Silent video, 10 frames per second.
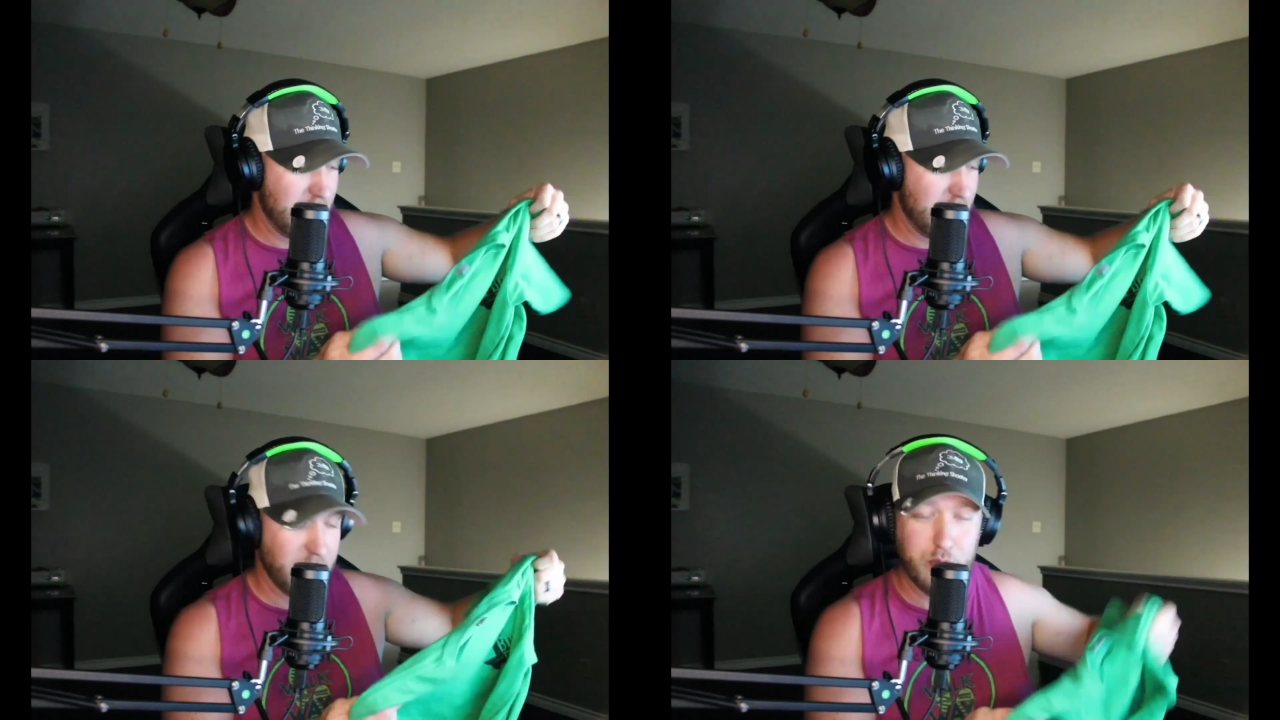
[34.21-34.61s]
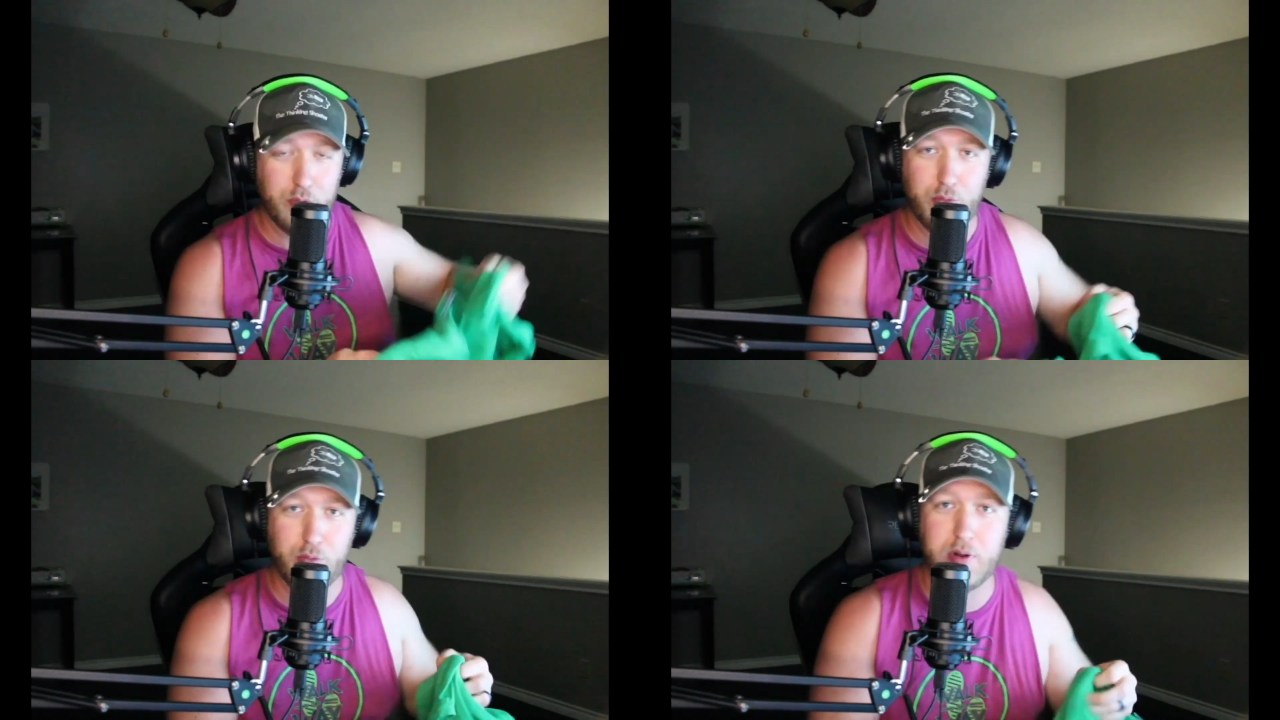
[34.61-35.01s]

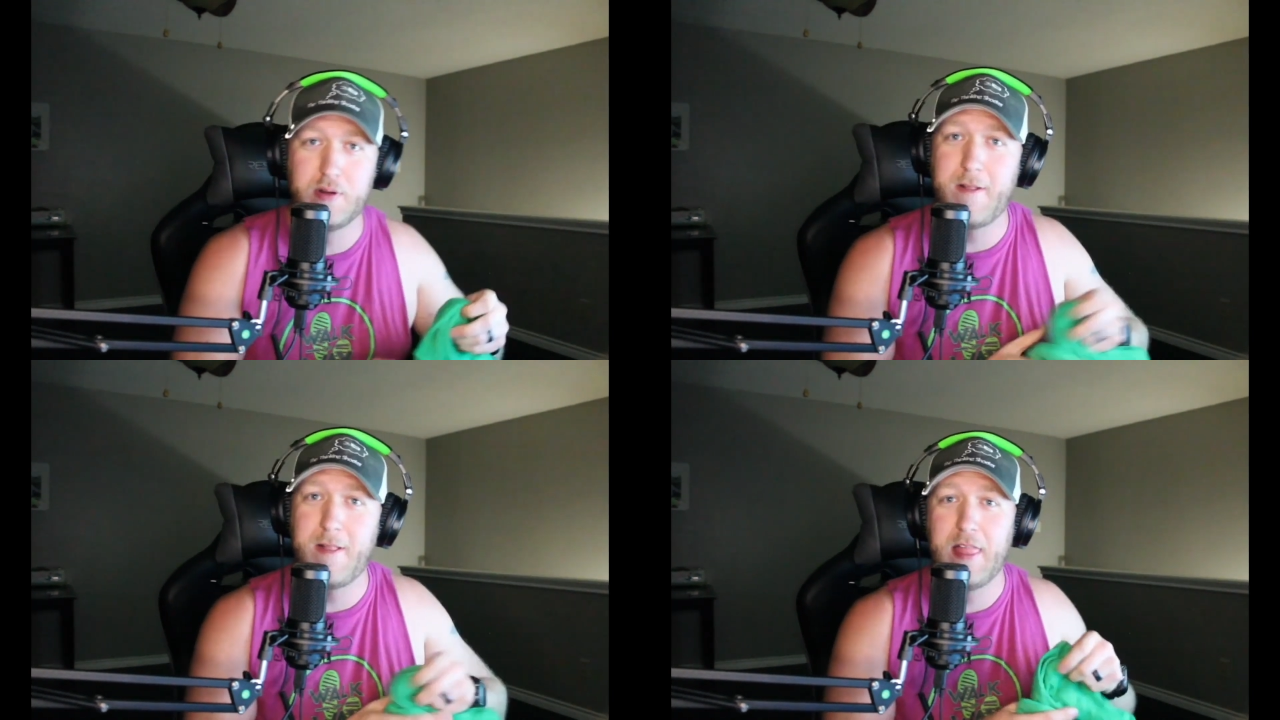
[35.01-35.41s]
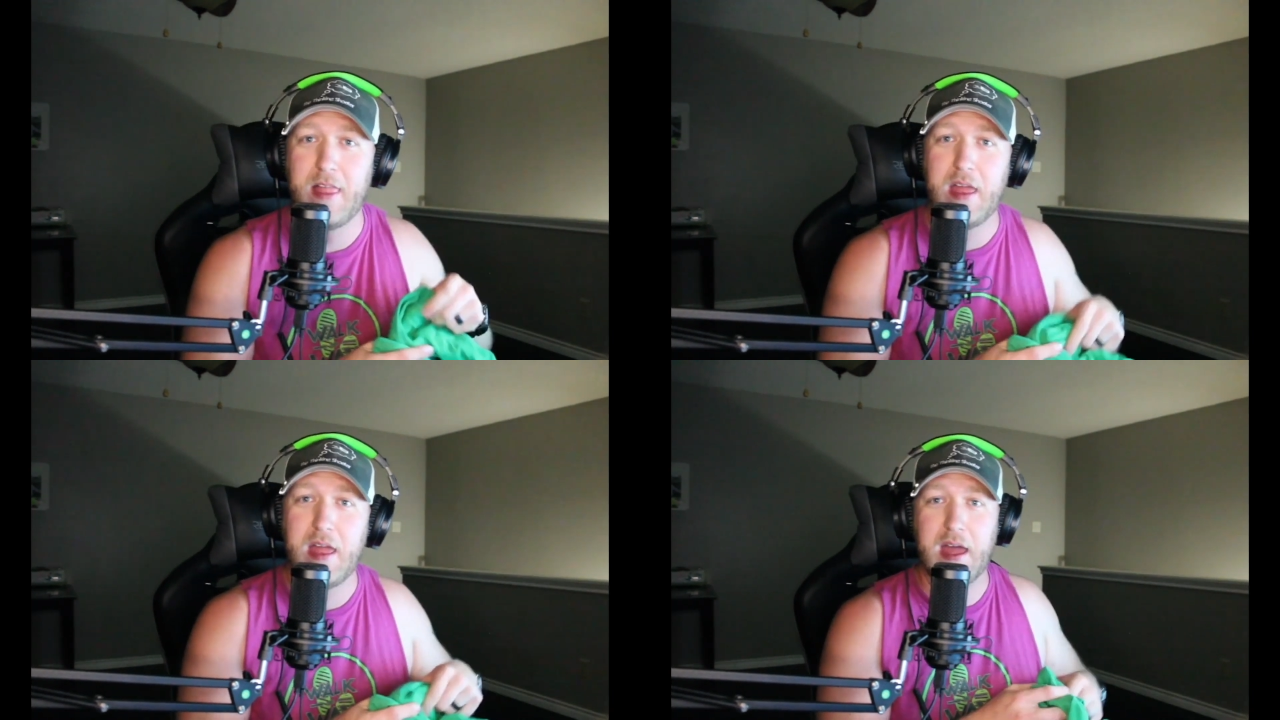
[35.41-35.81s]
You
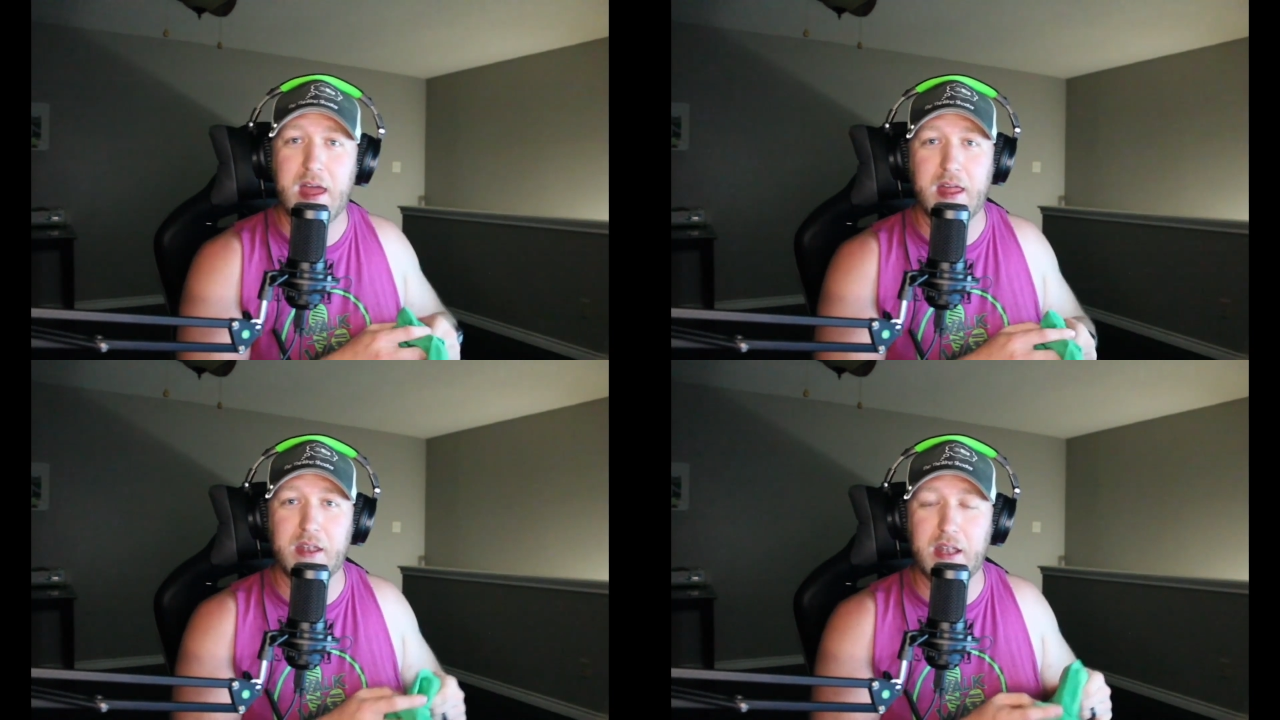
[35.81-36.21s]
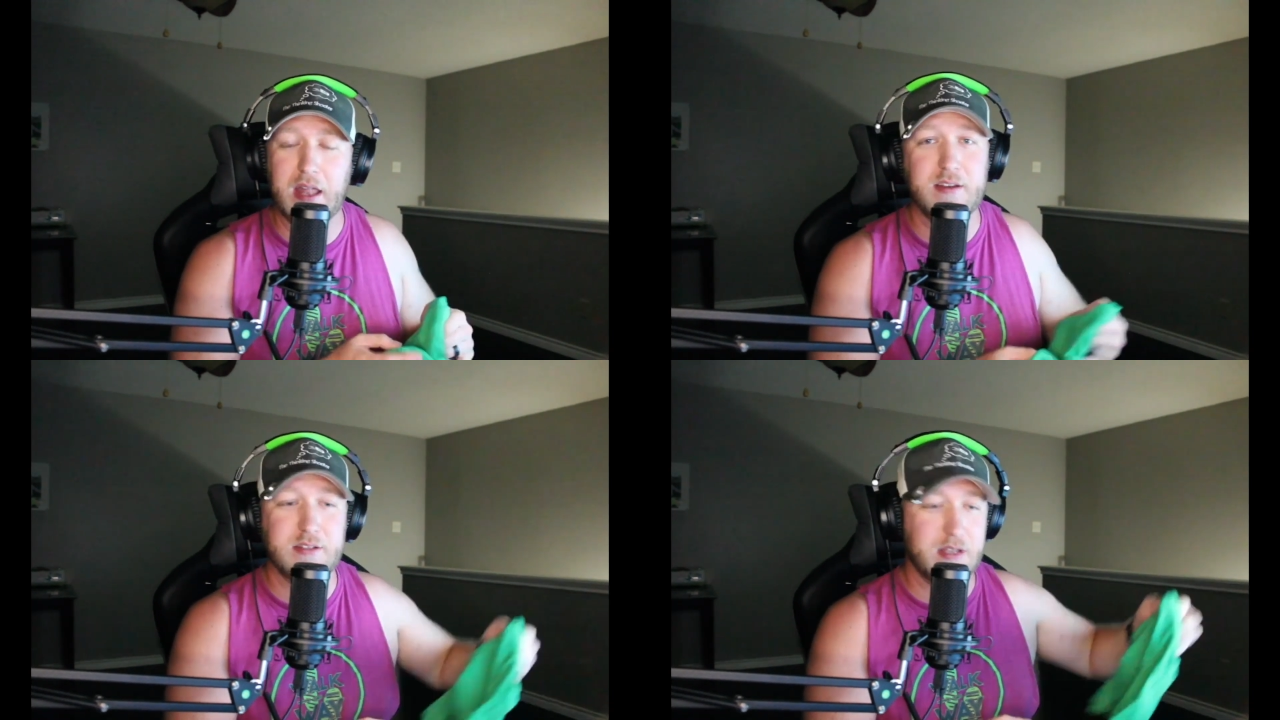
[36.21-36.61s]
had
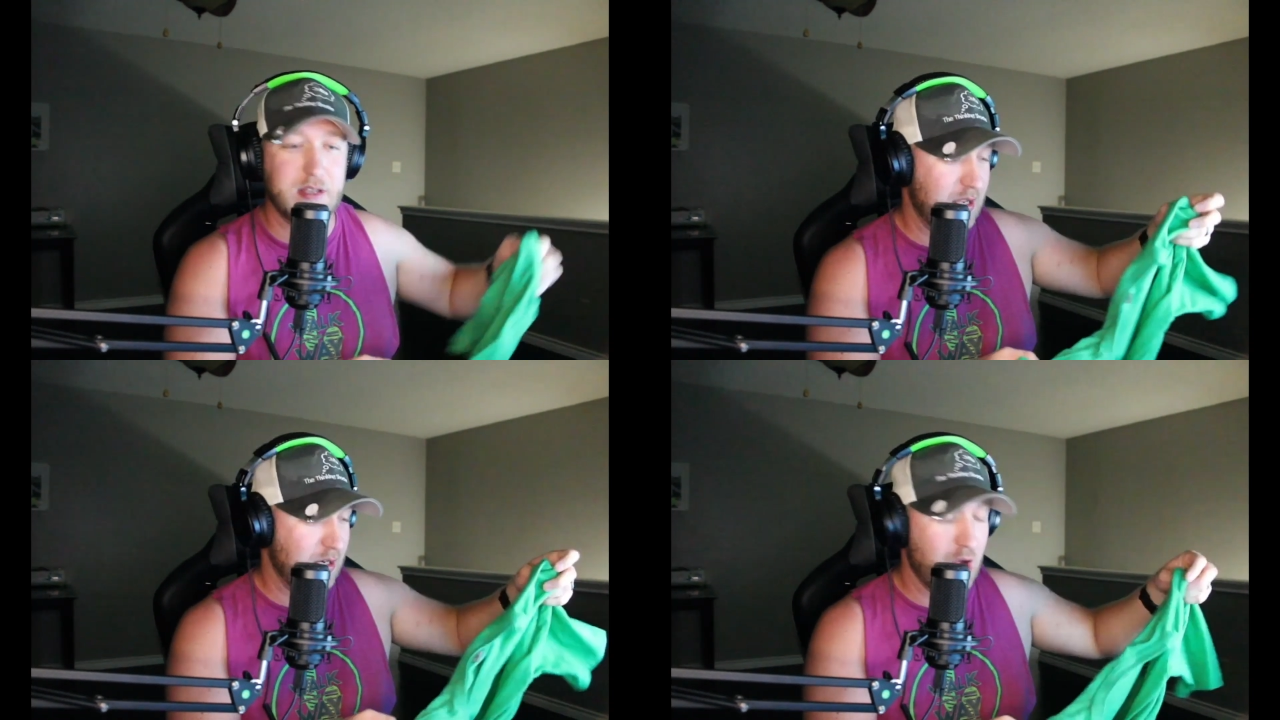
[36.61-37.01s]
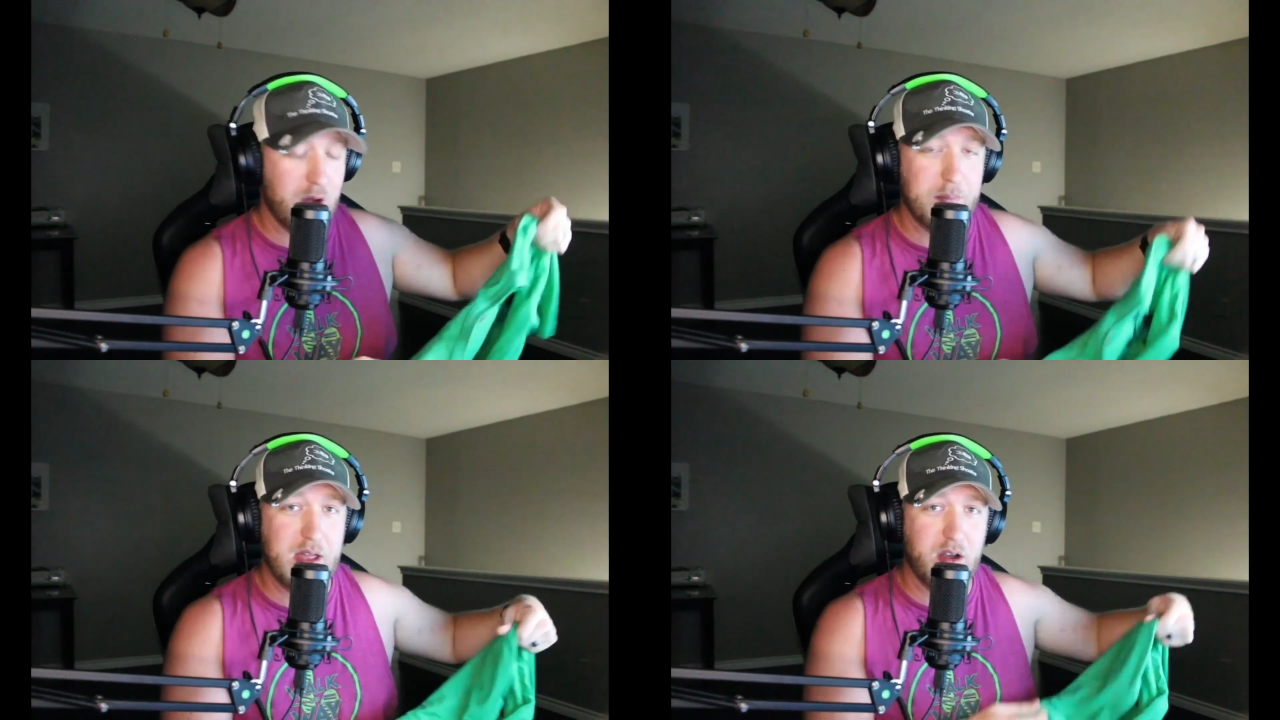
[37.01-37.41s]
liked and
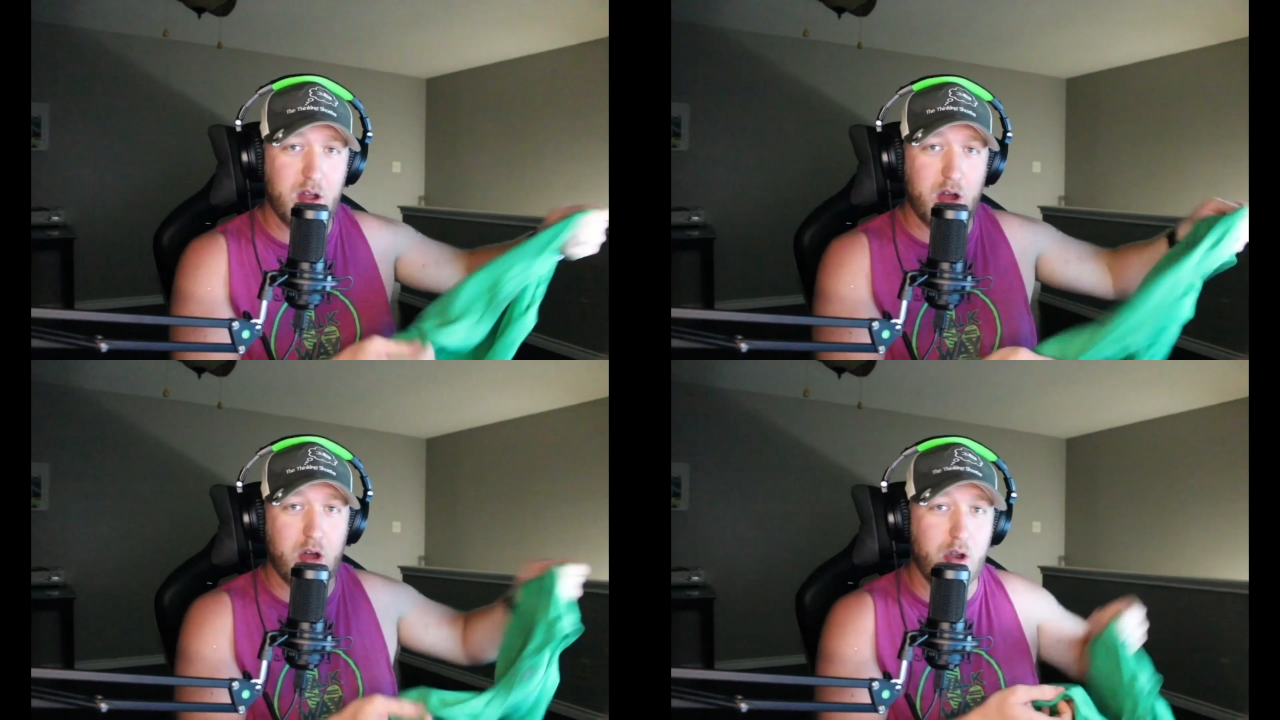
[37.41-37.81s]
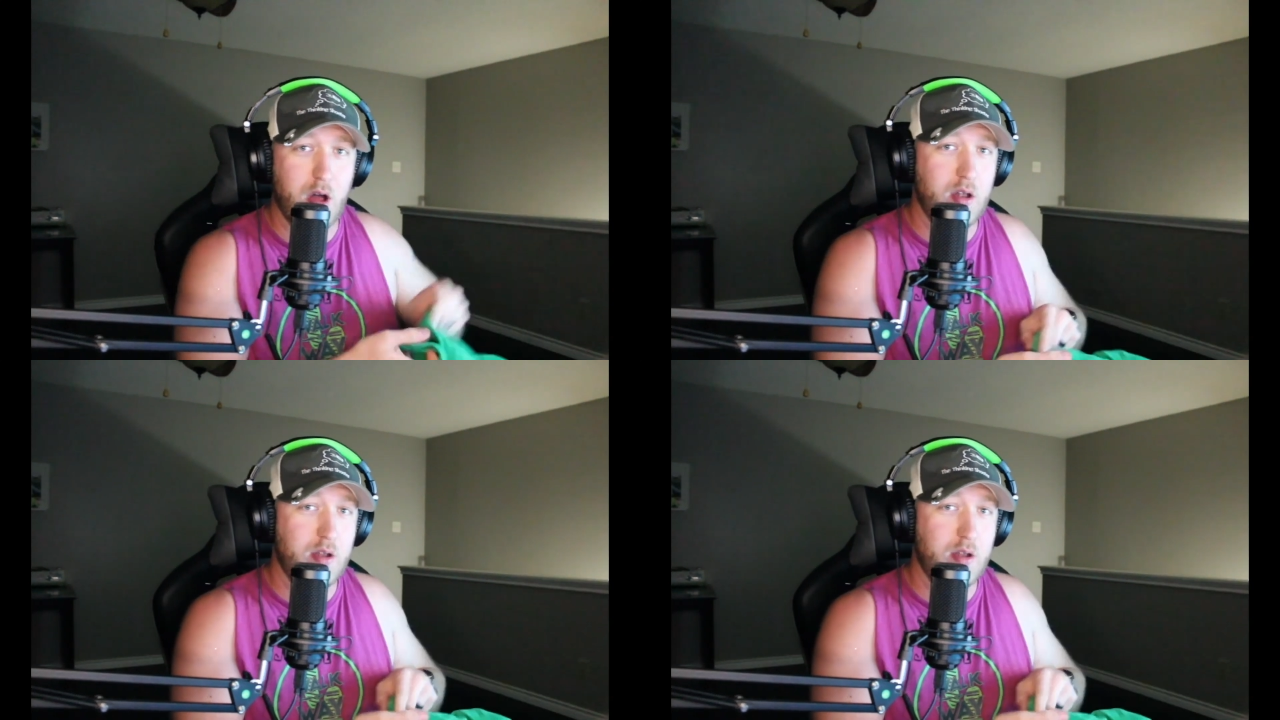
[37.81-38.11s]
commented on all of the